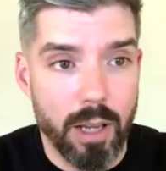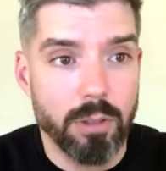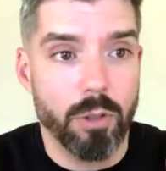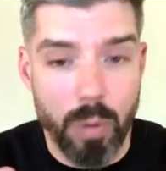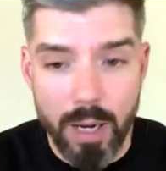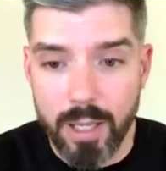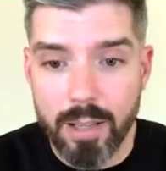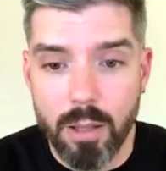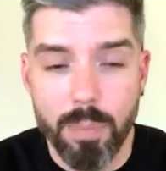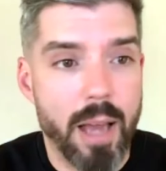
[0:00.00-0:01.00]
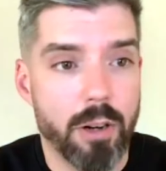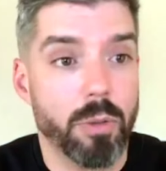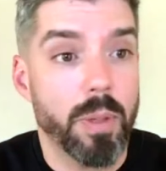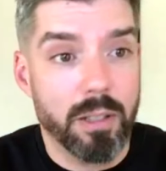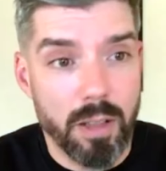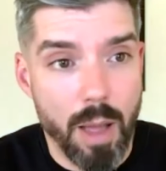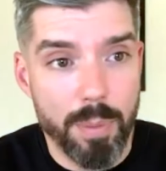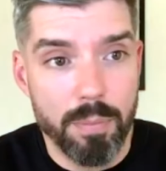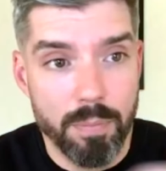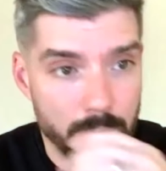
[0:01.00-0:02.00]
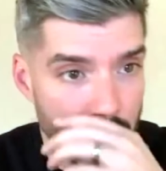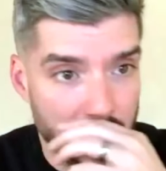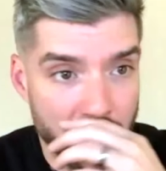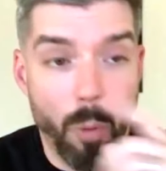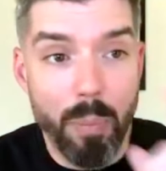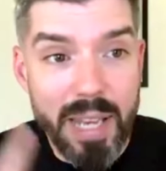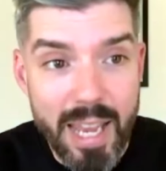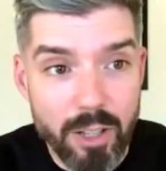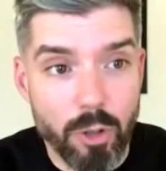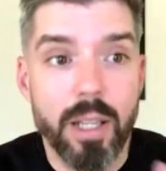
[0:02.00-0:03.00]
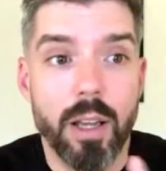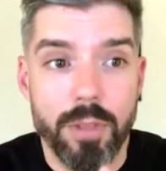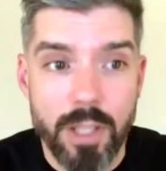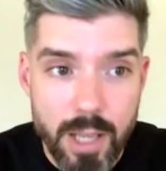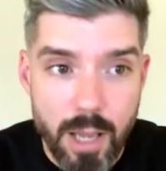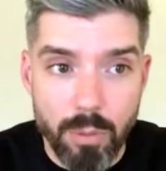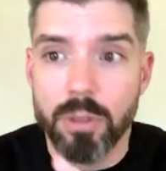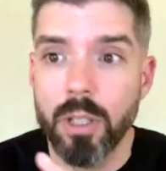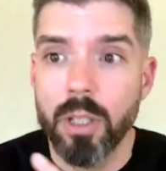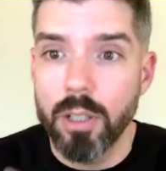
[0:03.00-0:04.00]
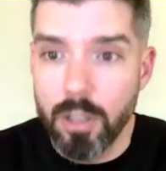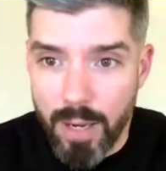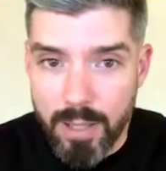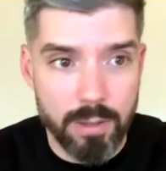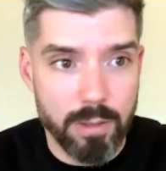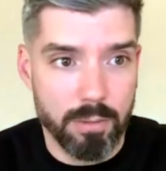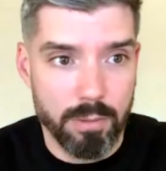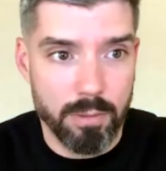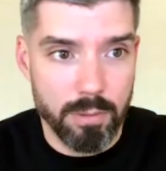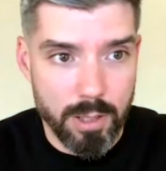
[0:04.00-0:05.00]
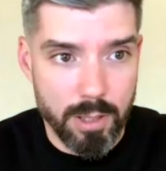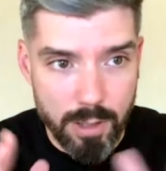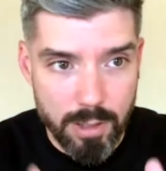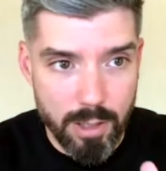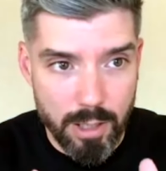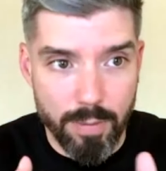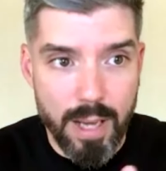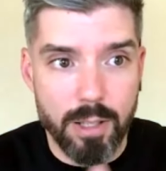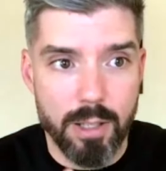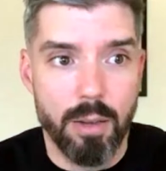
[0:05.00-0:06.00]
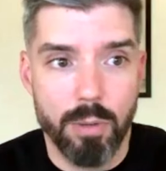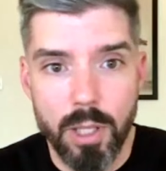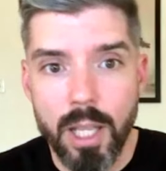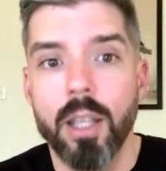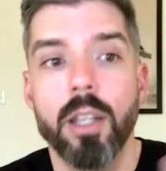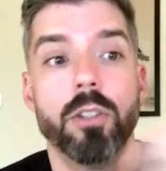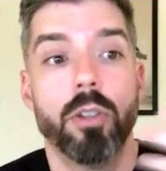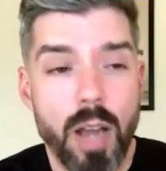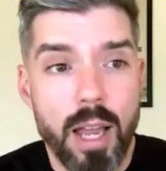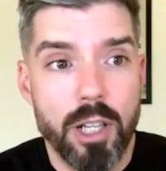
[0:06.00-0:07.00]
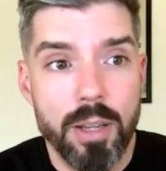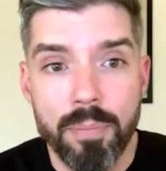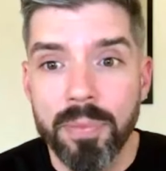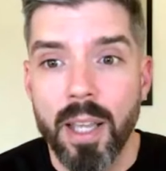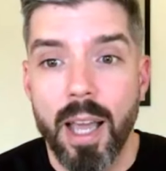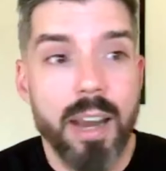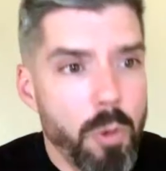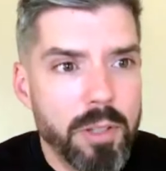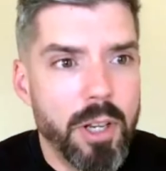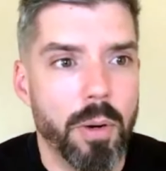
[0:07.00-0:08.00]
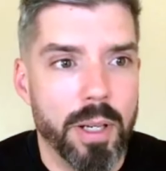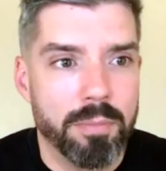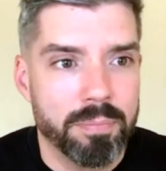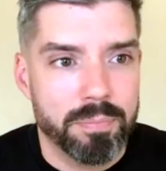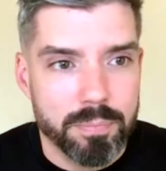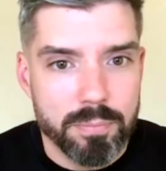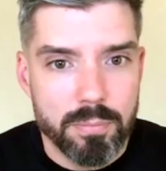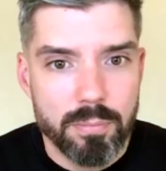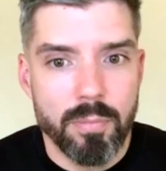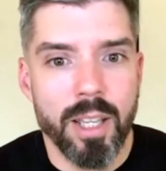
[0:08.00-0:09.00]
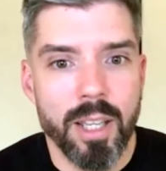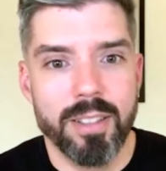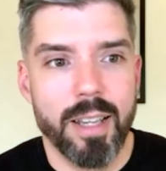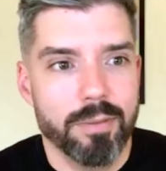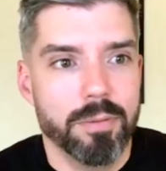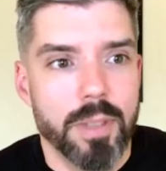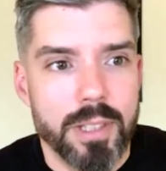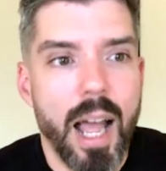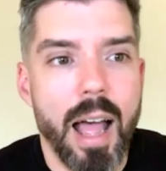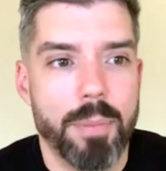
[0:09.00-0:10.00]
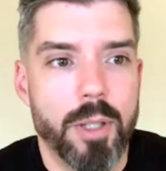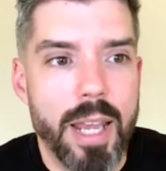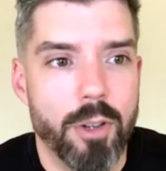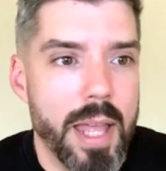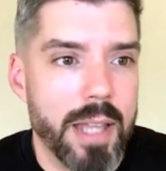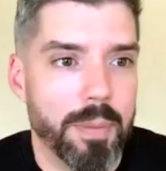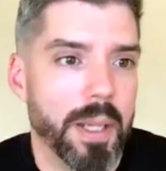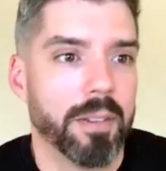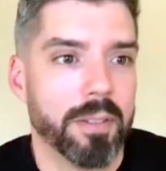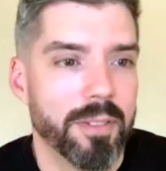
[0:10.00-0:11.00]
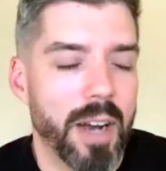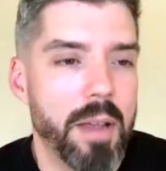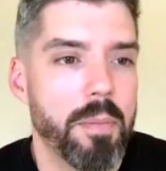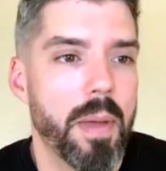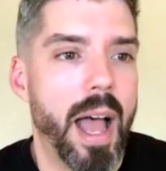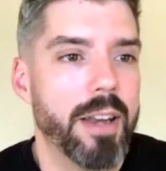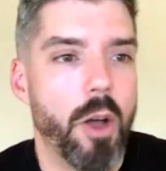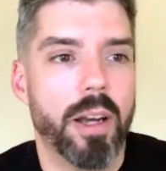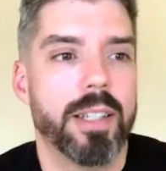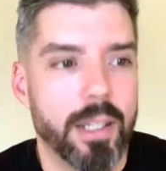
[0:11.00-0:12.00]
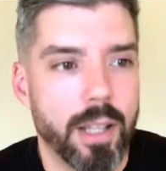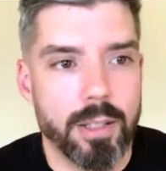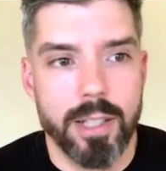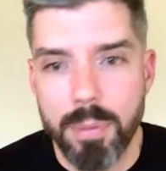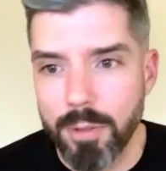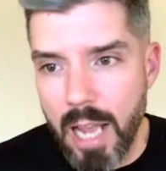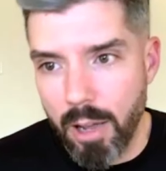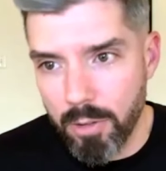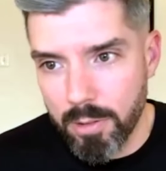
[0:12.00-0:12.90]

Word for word: Okay, so just recognize the patterns so we can stop it. Don't be ignorant of the devil's devices. This is a device of the devil. So strategy, I knew what he's doing. I was like, stop, you can't do that to me, right? I know how to take thoughts captive now.